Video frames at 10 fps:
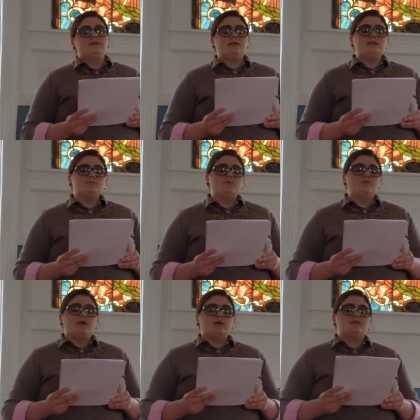The tents
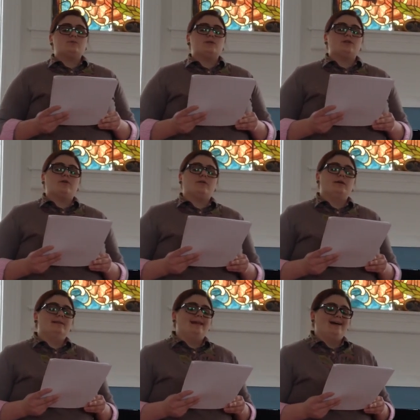move next to each other
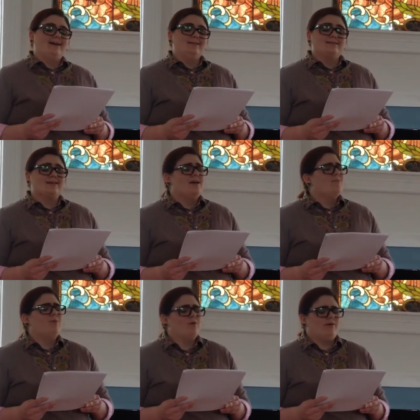in lines,
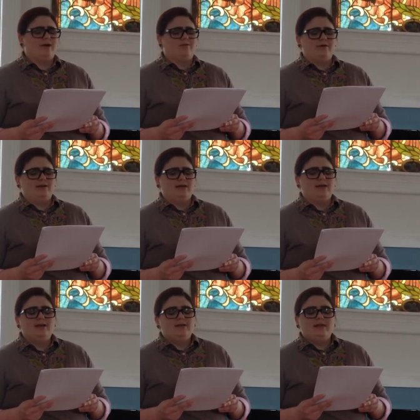boring
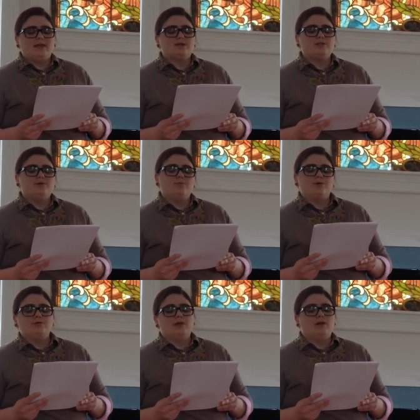really, like a too
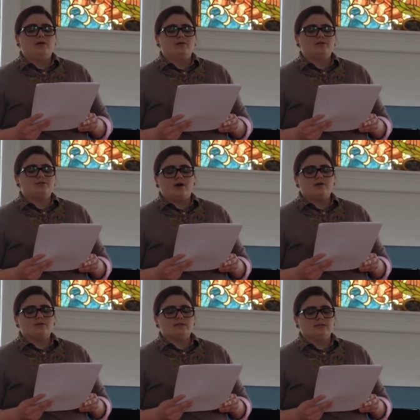prolonged
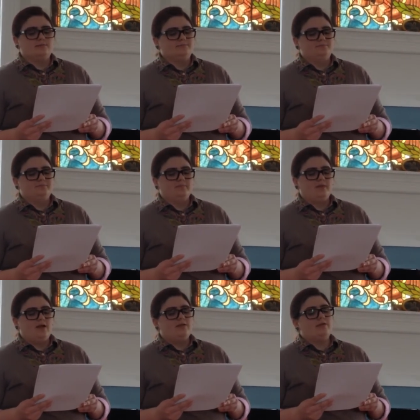Charleston.
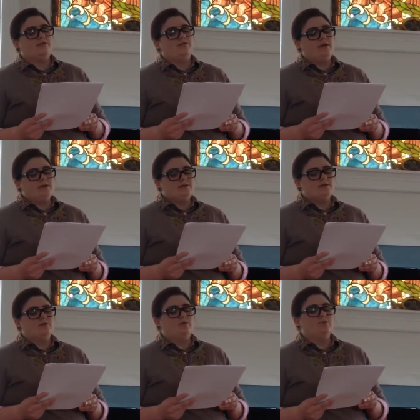Their feet
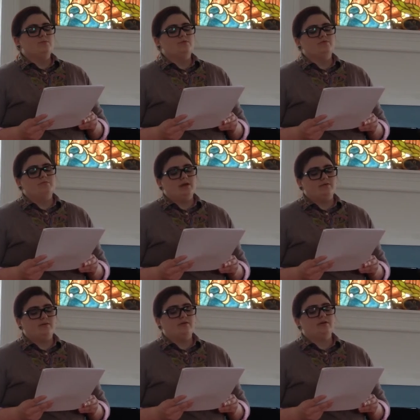would move
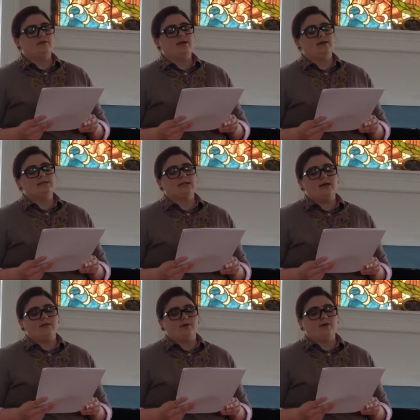mirrored and
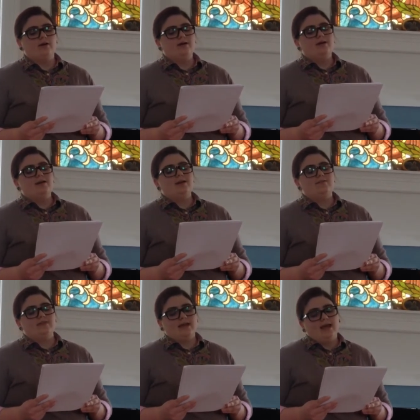together,
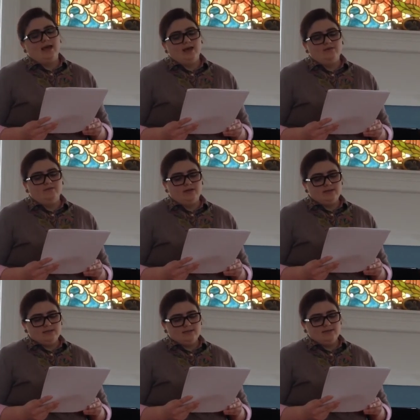if they had feet.